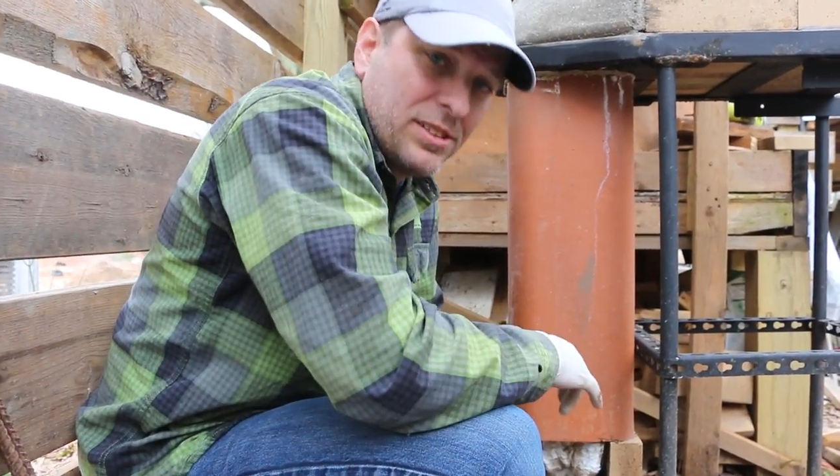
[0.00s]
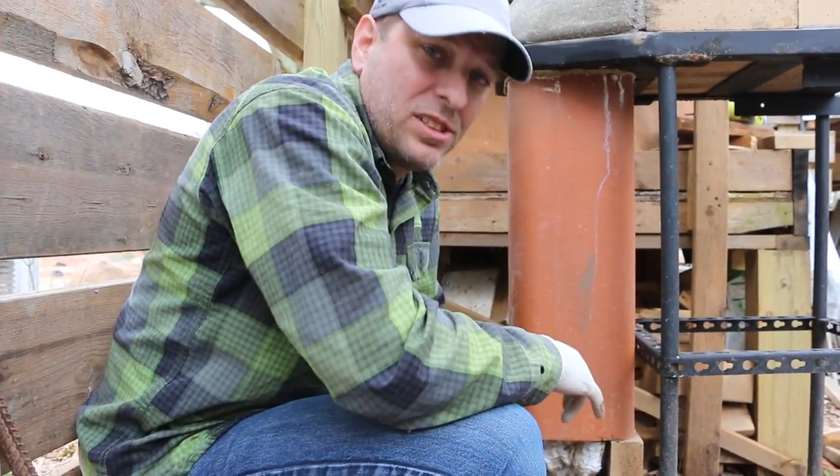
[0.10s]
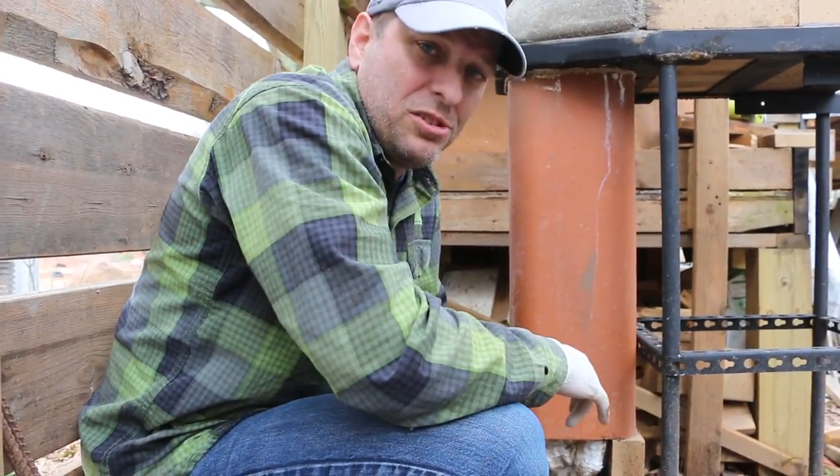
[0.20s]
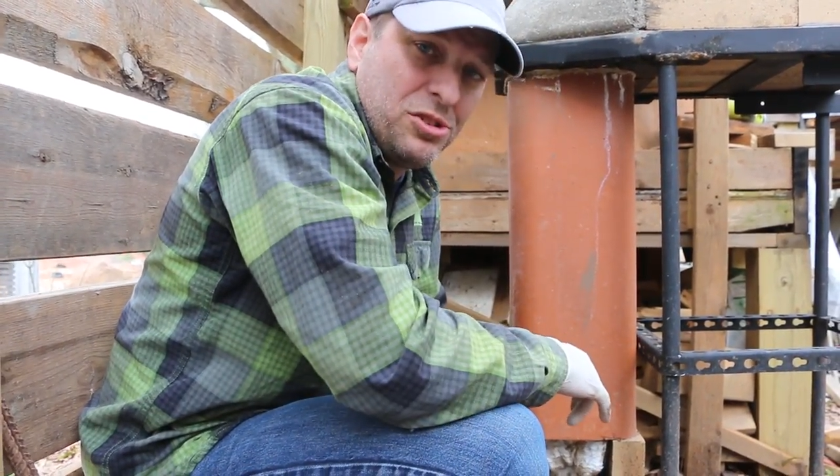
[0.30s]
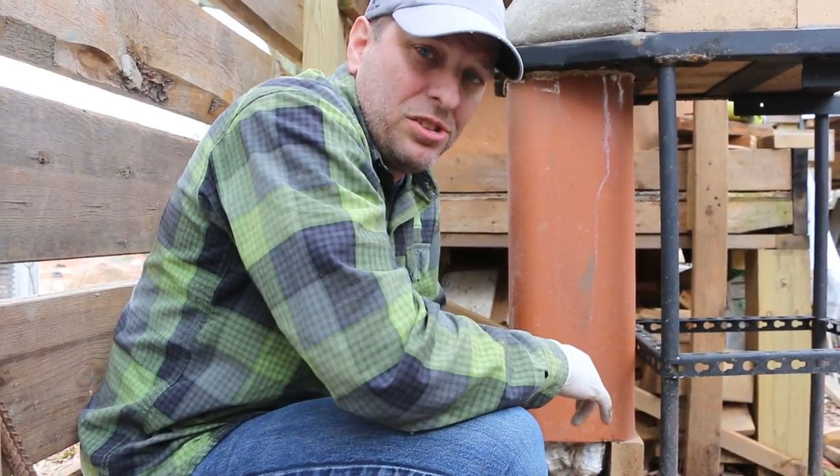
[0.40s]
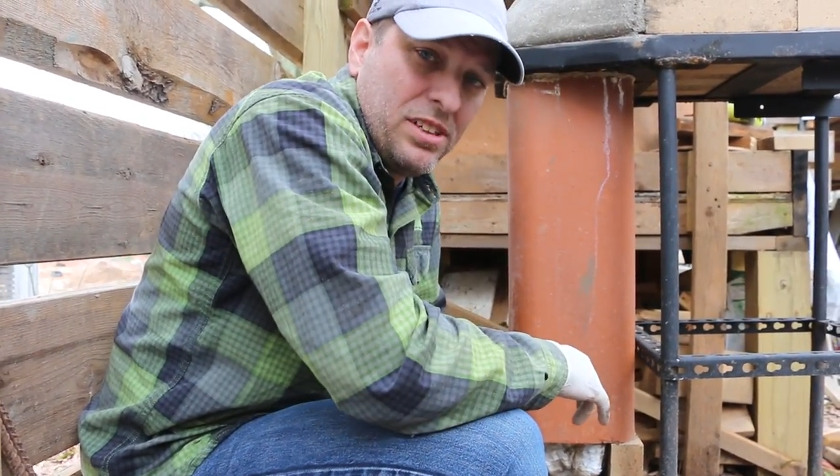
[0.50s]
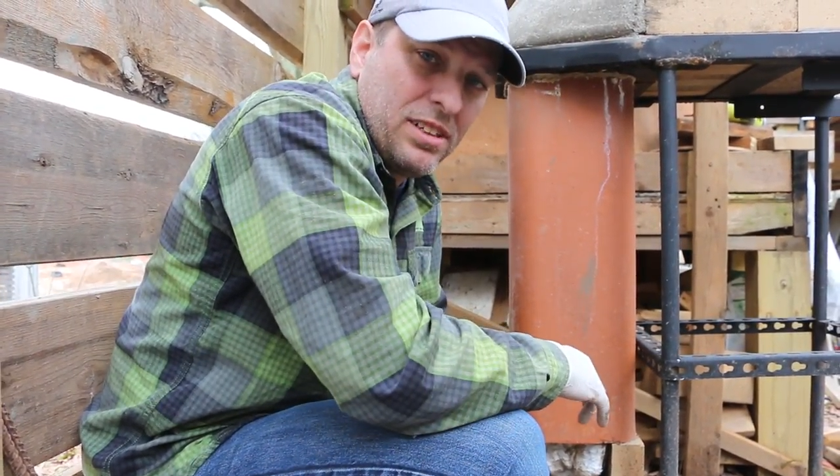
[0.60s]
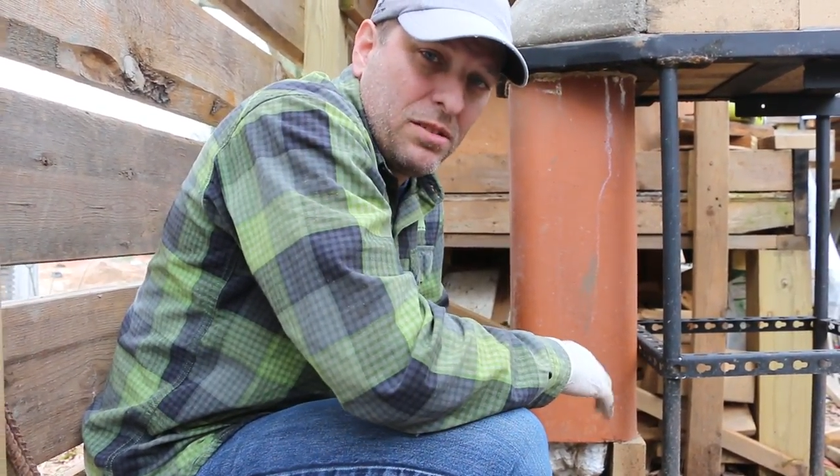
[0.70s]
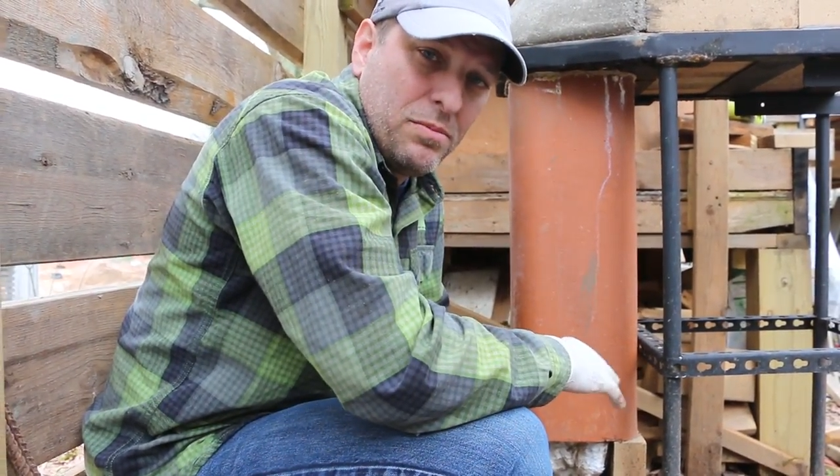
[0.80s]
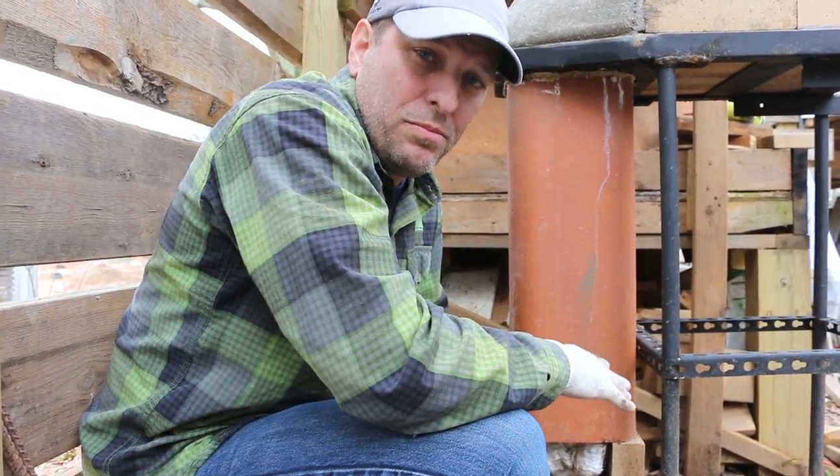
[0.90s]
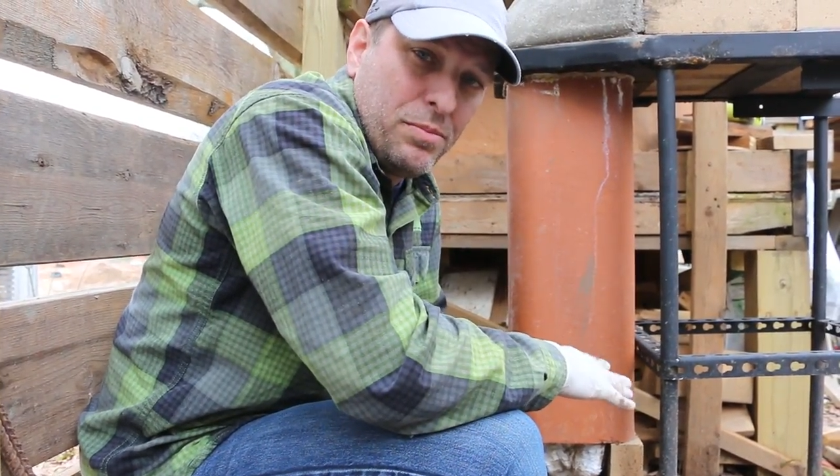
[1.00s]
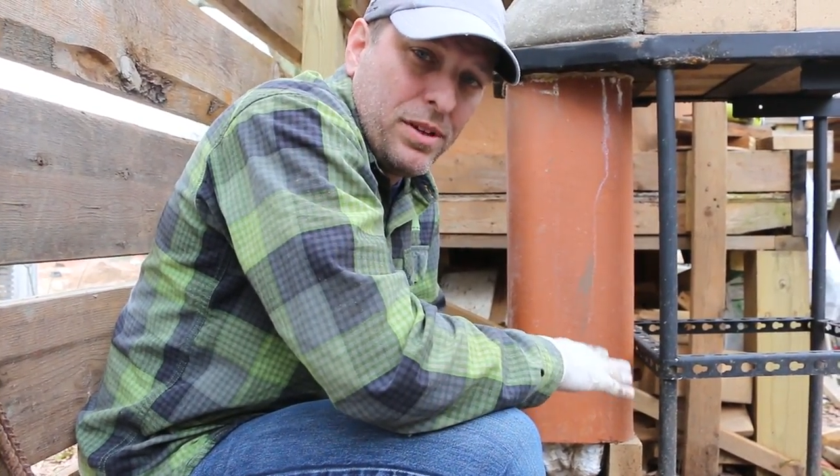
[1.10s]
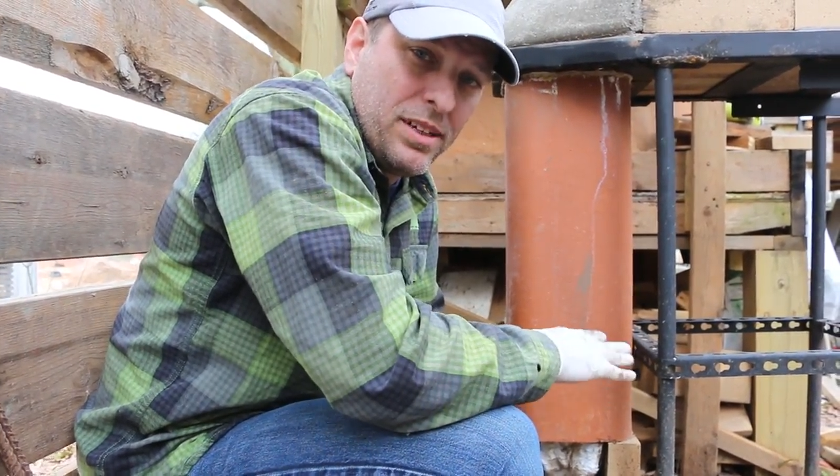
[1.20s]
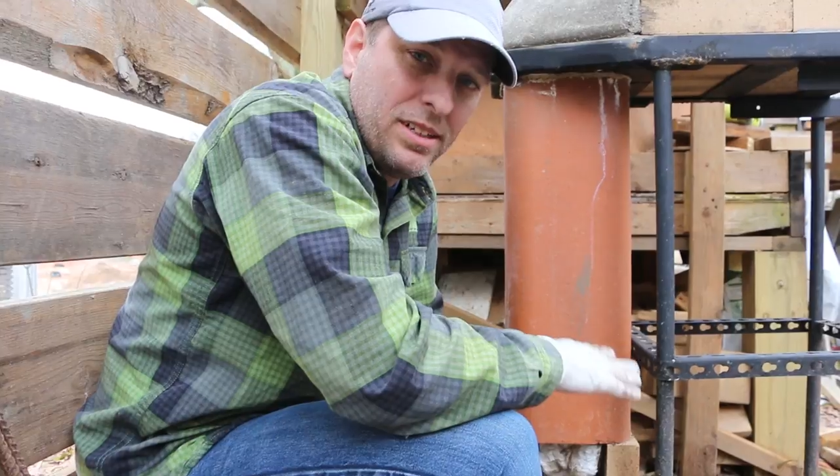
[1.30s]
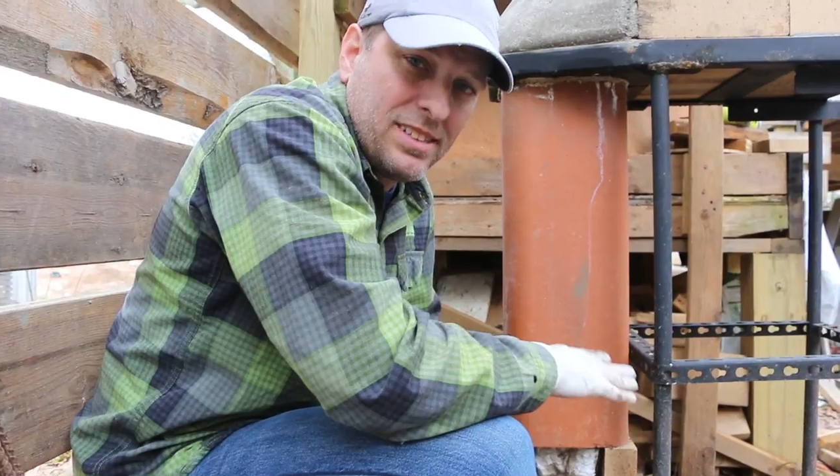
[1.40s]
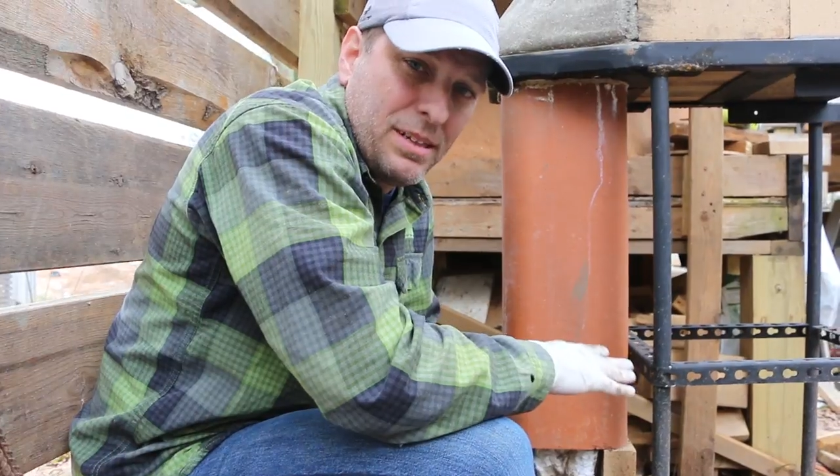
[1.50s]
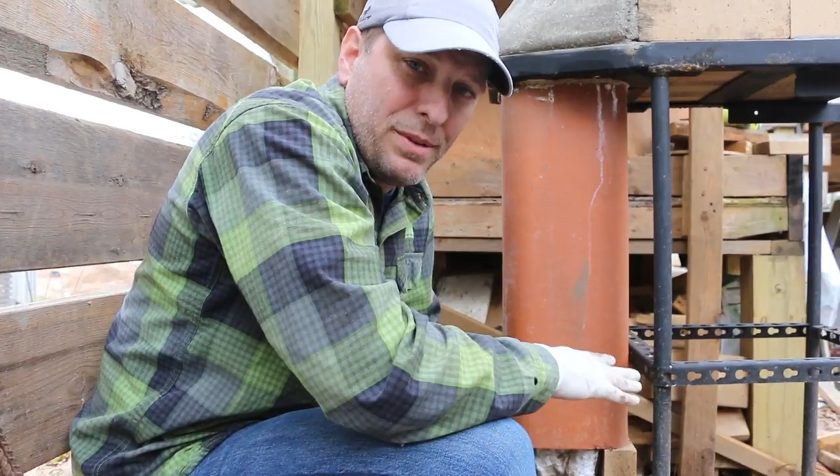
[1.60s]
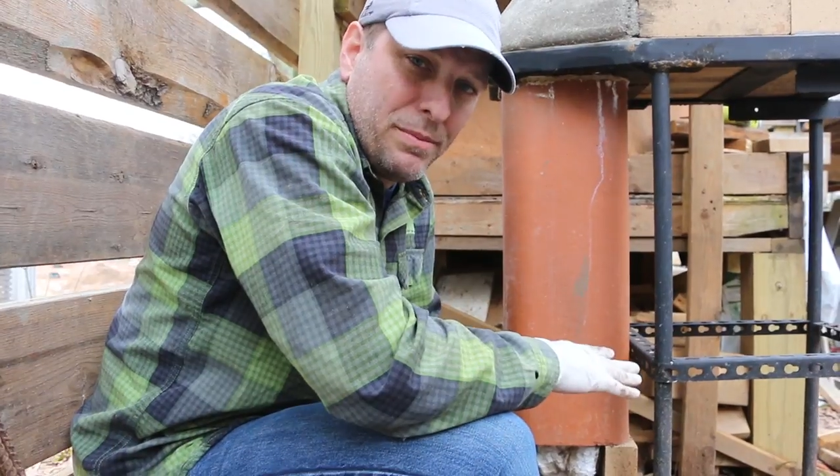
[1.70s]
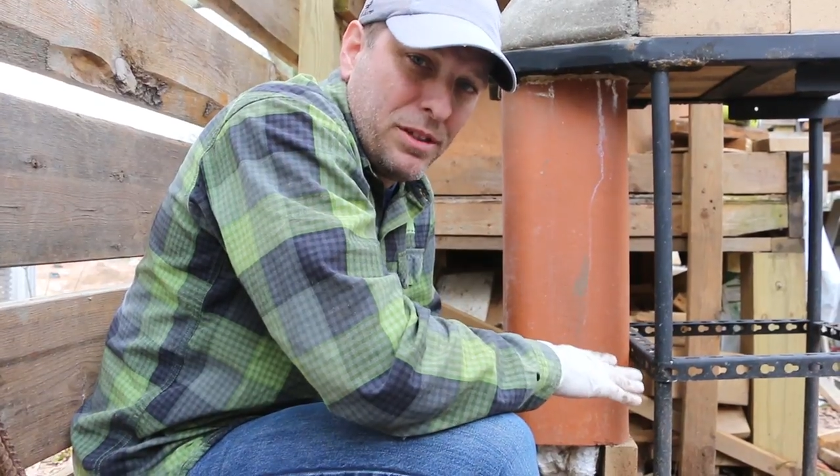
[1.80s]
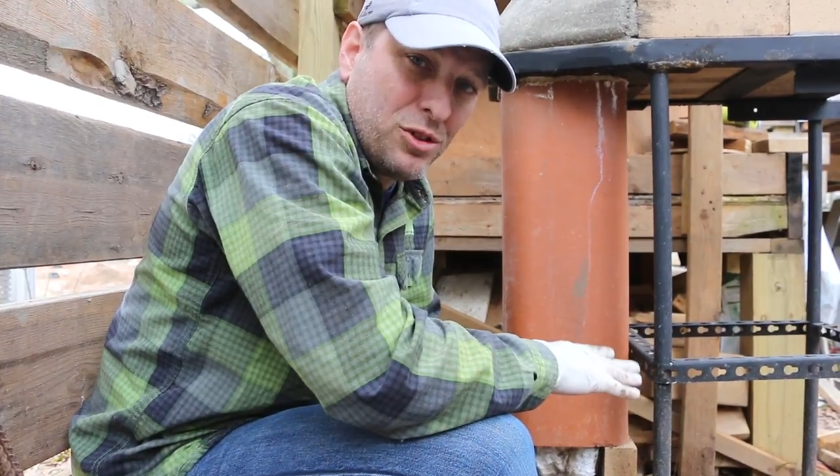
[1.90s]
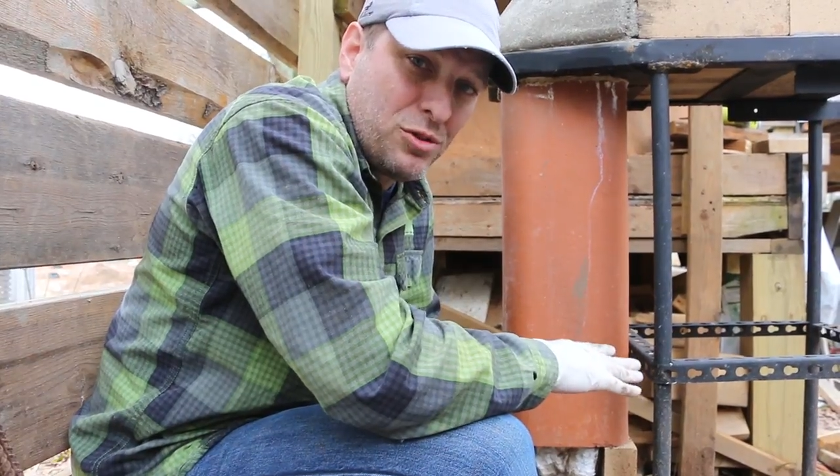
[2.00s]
a solution here, but it is gonna be a bit